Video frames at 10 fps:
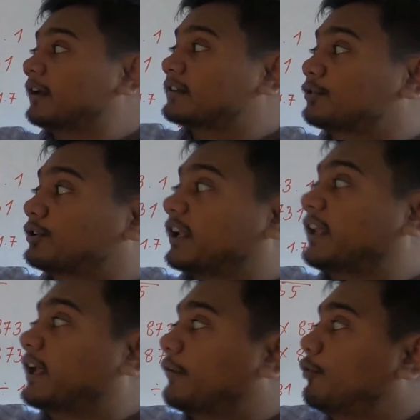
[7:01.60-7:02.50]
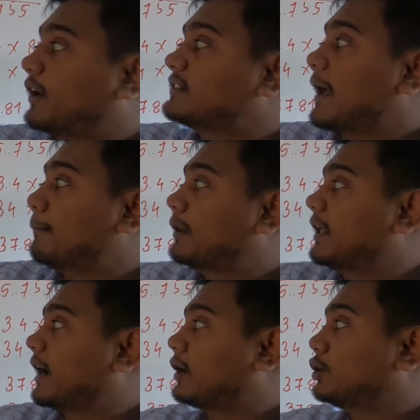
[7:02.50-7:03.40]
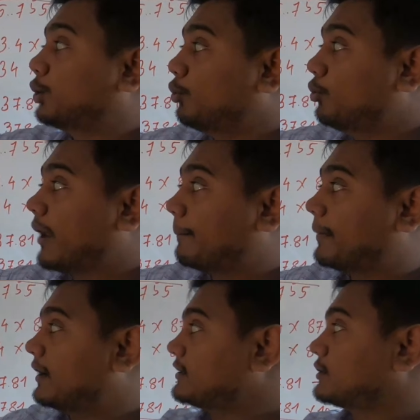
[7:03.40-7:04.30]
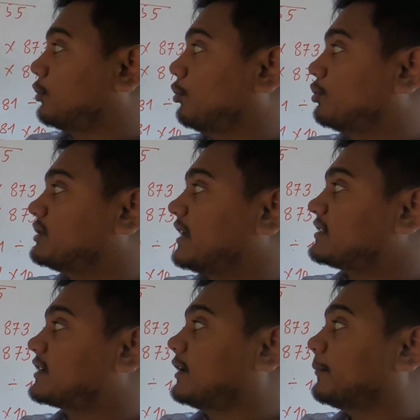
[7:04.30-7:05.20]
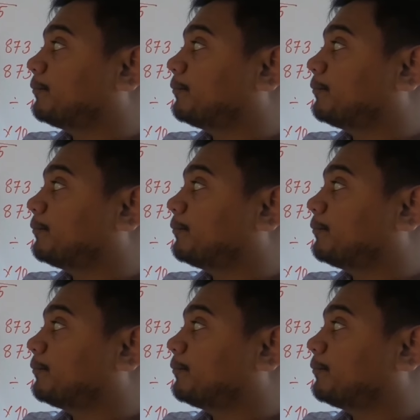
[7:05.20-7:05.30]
so to here for example there are 2 numbers, so just